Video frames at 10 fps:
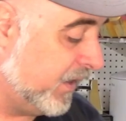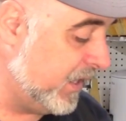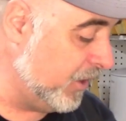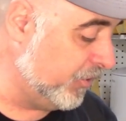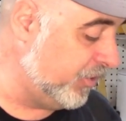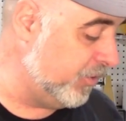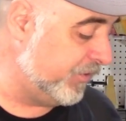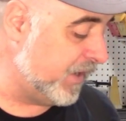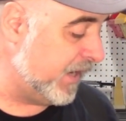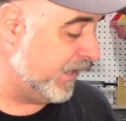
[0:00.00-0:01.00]
gear
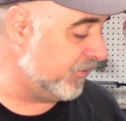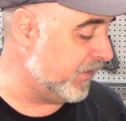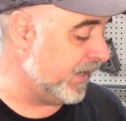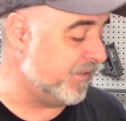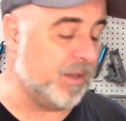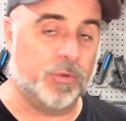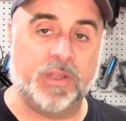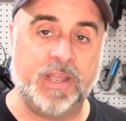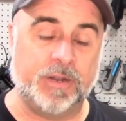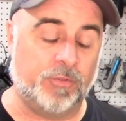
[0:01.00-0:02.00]
tooth on it so that it's able
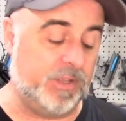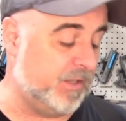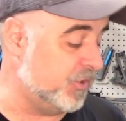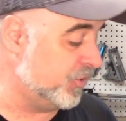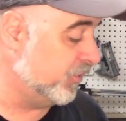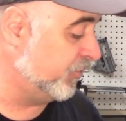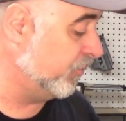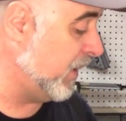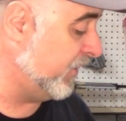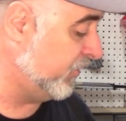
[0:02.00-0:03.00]
to handle the additional
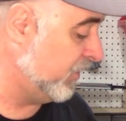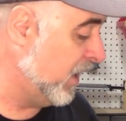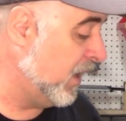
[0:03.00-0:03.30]
stress.